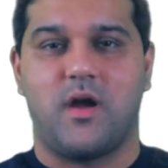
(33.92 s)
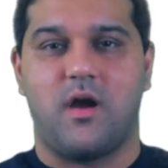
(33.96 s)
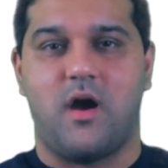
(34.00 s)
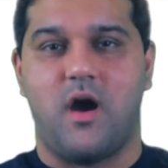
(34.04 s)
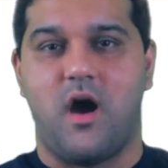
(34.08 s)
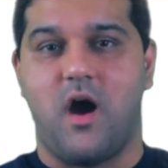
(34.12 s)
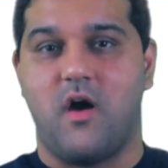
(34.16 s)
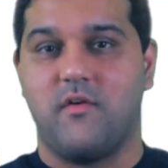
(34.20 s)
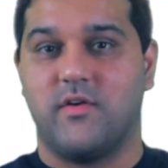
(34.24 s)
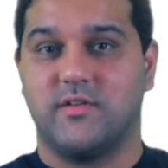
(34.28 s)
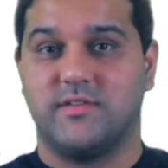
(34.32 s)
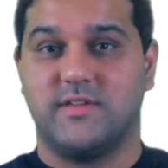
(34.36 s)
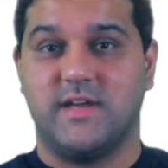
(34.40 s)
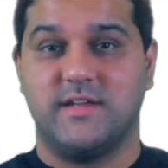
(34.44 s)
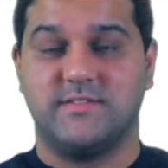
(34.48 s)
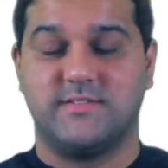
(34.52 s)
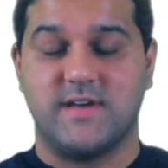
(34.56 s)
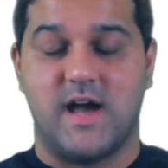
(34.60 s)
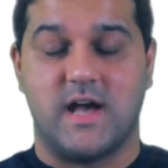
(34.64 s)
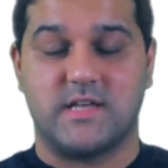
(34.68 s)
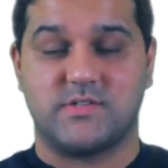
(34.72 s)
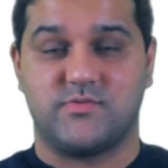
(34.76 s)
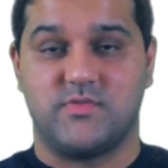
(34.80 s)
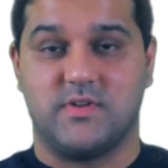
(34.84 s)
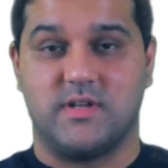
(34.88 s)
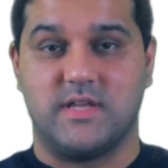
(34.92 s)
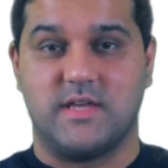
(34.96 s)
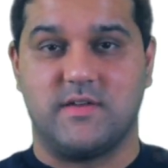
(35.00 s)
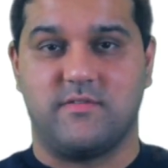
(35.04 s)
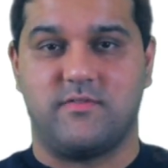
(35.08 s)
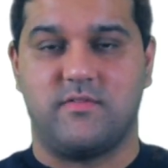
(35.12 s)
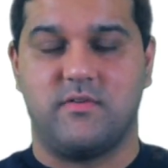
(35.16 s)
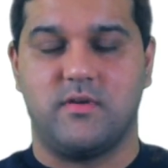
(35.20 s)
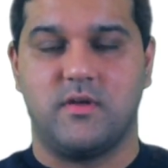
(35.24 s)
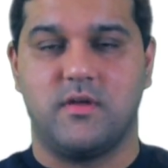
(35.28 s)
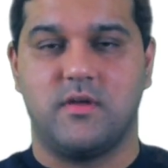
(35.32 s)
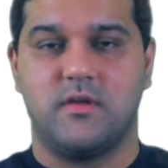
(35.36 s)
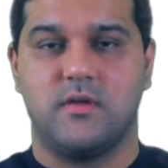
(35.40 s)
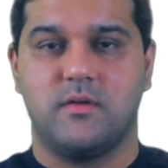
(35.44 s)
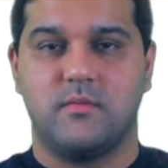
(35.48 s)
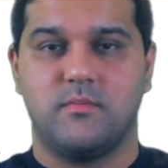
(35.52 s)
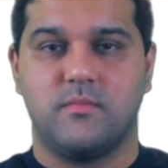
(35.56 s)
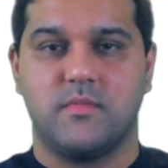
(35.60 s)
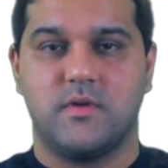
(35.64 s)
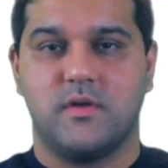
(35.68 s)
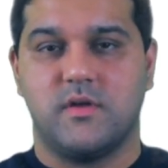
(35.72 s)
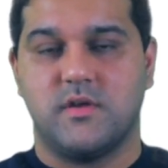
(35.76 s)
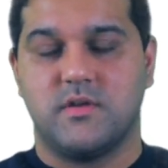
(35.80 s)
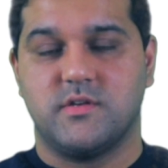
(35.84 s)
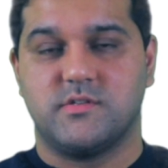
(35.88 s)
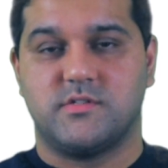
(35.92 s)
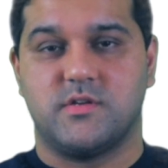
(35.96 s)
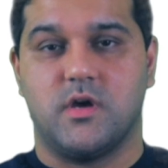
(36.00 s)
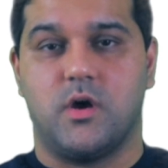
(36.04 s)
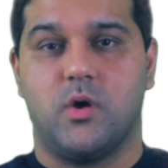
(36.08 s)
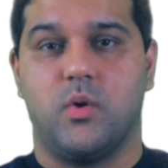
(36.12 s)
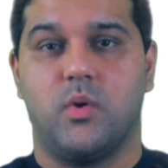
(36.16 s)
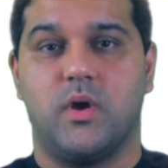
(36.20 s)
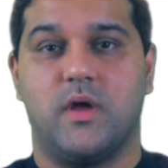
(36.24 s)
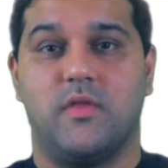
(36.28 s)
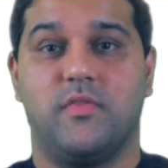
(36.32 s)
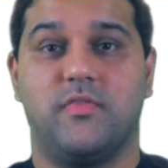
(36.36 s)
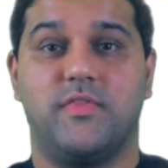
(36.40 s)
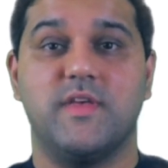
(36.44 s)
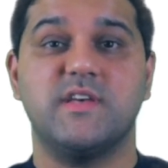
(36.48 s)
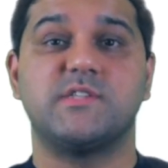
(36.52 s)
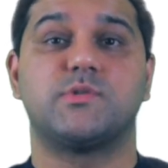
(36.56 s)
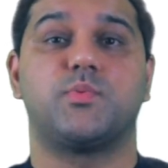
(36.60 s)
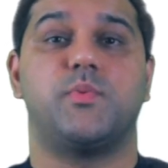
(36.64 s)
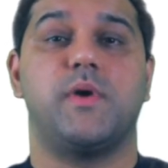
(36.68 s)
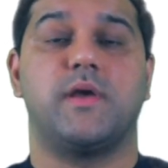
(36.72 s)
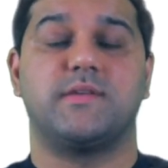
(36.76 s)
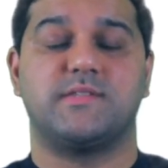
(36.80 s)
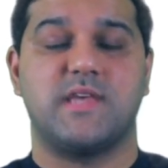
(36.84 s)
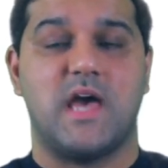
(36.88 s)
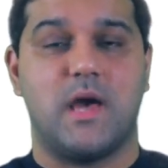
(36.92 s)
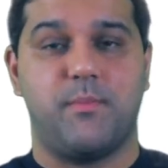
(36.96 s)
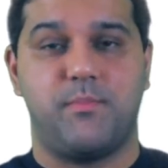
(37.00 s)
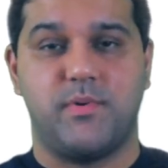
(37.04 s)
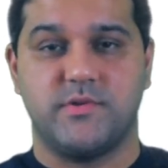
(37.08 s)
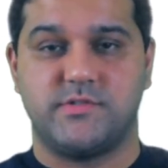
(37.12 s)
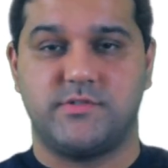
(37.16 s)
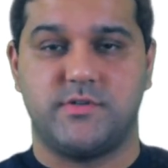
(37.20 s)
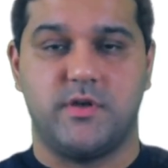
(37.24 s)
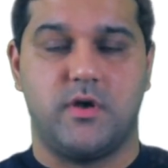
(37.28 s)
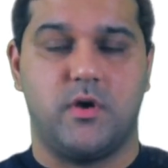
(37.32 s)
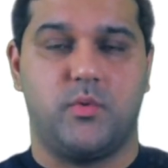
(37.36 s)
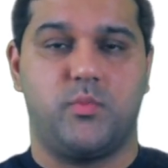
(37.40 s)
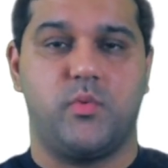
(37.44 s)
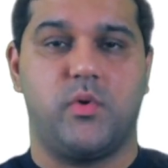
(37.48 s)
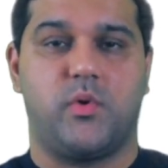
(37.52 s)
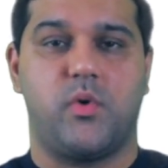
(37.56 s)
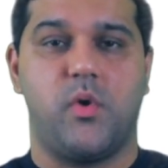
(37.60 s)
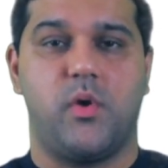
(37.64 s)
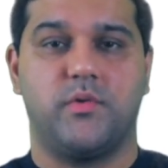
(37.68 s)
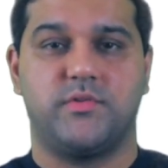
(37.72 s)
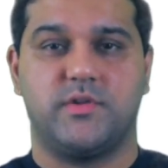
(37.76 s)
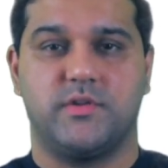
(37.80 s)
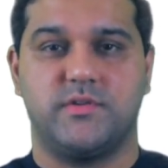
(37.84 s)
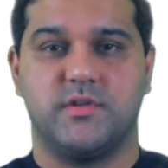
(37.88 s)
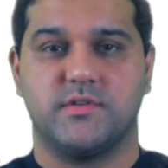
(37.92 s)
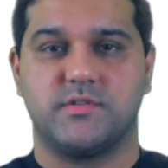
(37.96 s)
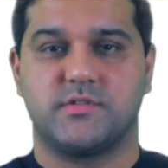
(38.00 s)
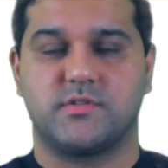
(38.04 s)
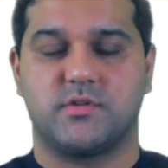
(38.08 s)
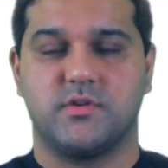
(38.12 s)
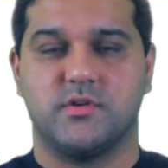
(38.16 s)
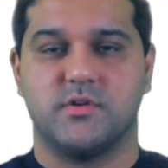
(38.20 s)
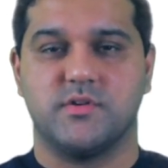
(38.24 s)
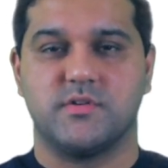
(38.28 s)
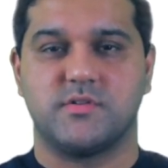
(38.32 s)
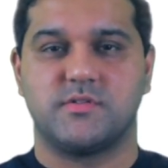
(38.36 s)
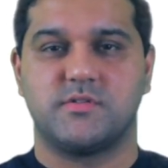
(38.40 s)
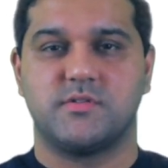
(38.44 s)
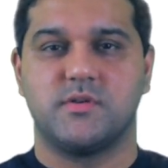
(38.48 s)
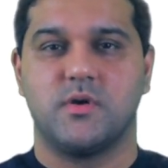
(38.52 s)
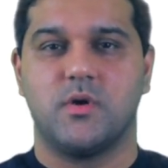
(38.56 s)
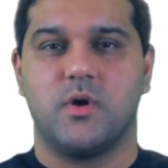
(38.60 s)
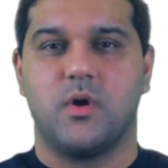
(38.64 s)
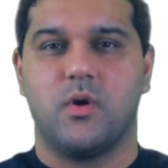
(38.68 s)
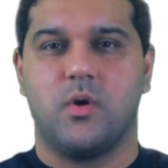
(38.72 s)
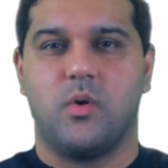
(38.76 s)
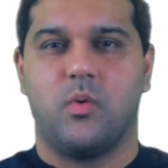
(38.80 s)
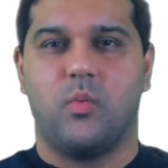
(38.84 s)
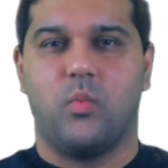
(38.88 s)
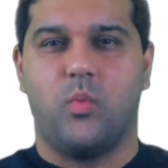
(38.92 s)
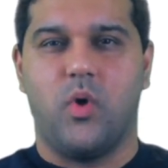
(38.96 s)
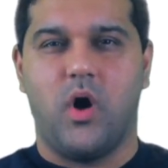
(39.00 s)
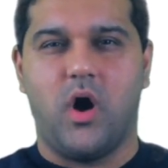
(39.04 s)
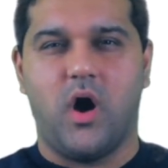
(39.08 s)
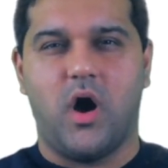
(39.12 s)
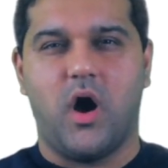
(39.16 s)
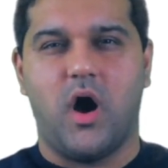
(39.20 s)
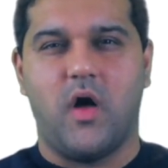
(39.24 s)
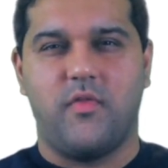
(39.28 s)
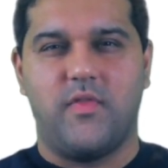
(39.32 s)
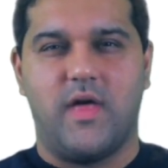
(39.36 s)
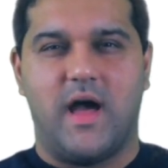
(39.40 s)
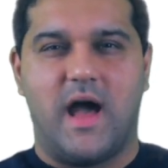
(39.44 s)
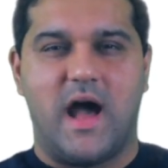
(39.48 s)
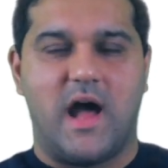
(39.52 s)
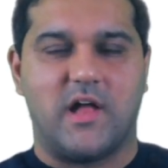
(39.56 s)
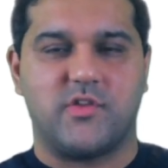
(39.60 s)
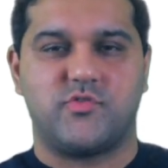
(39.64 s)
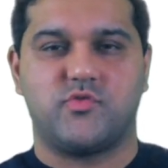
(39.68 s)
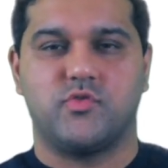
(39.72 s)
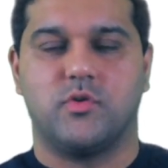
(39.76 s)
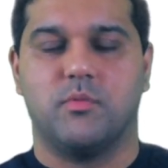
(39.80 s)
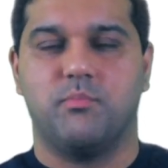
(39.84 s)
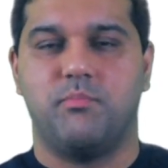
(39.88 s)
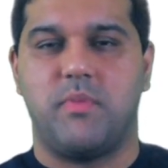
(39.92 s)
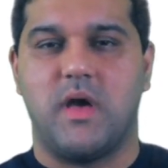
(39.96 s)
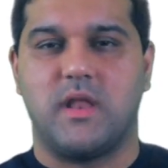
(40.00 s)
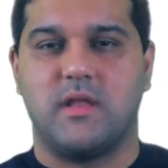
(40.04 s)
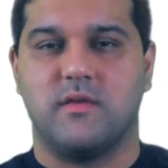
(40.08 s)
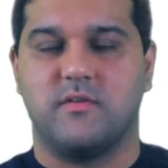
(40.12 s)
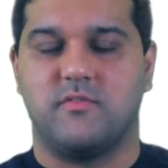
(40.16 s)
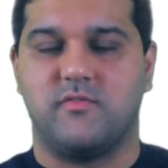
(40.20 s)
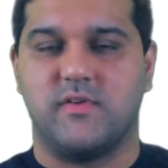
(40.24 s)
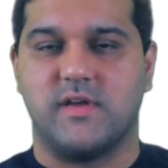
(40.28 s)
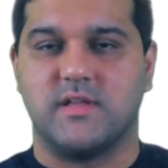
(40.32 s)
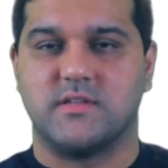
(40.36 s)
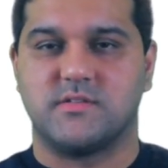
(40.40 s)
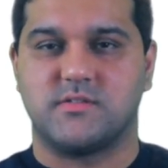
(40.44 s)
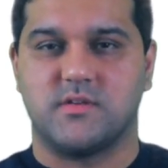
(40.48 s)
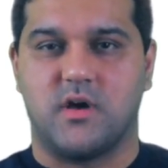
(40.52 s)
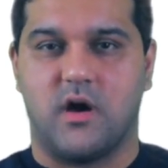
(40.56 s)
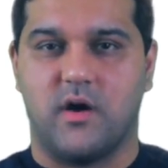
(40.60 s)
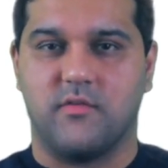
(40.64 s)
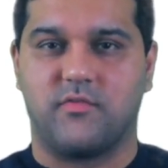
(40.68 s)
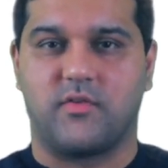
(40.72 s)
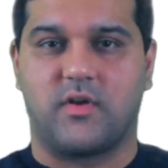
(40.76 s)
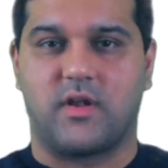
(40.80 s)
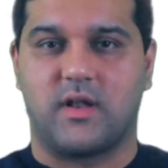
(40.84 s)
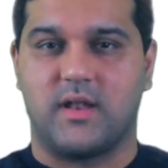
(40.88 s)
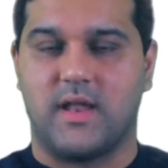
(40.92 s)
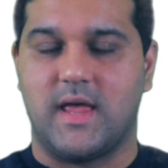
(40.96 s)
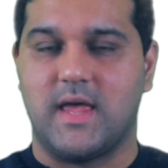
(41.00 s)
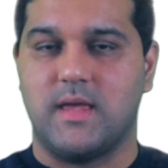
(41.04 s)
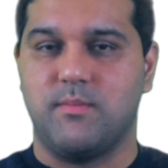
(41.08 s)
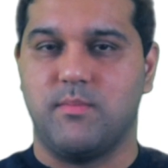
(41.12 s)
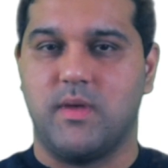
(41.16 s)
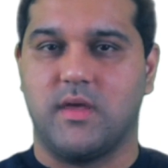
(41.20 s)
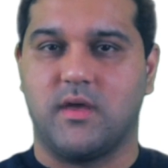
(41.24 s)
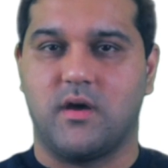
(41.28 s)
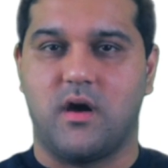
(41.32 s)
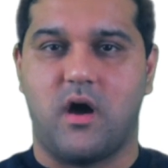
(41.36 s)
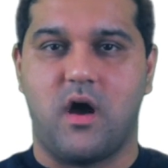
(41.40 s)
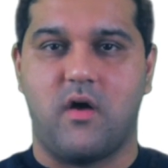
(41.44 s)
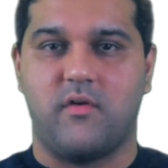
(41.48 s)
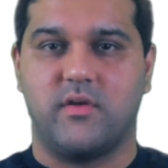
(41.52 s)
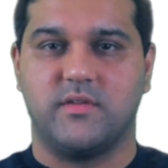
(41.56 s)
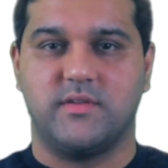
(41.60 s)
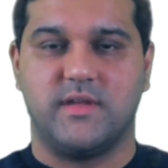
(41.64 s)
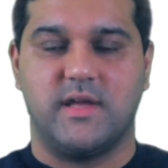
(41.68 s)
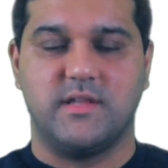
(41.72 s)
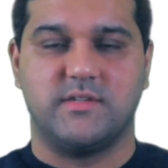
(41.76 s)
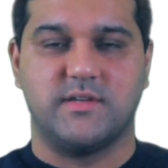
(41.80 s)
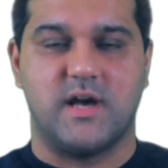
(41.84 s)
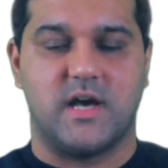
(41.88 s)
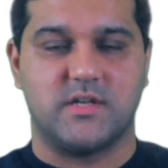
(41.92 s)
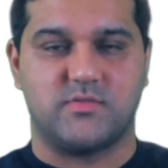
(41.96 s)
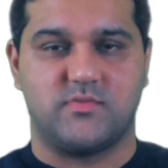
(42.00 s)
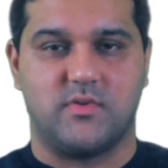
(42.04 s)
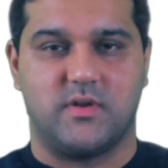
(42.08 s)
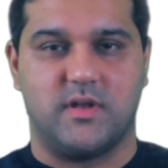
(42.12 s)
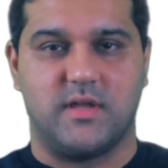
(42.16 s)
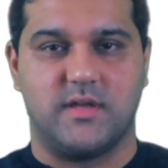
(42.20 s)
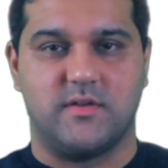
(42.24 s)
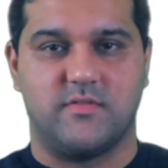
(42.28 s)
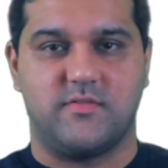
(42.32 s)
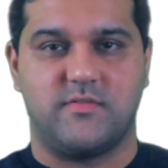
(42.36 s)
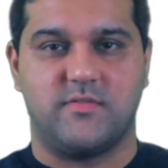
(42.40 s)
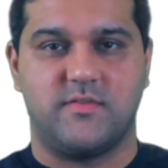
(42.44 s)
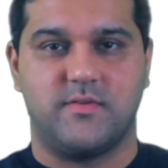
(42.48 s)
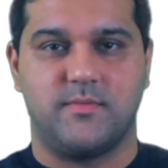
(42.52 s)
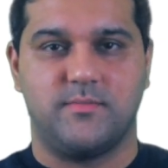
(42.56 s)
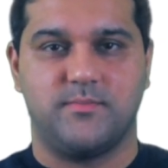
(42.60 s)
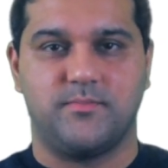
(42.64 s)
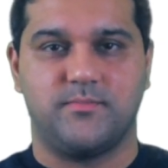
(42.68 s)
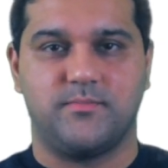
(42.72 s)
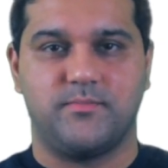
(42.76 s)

R&D tax relief. So in this week's episode, we're going to discuss what are the actual benefits of claiming R&D tax relief.